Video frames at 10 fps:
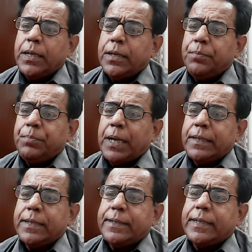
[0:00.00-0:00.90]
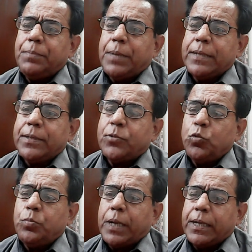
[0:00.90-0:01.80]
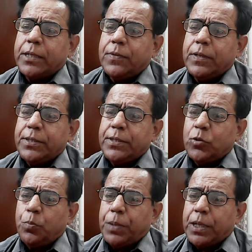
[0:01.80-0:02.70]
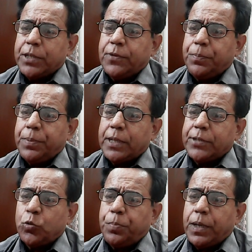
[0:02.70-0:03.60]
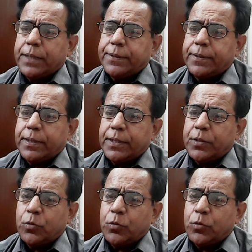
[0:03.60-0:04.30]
minus 3, minus 2, minus 1, 0, plus 1, plus 2, plus 3.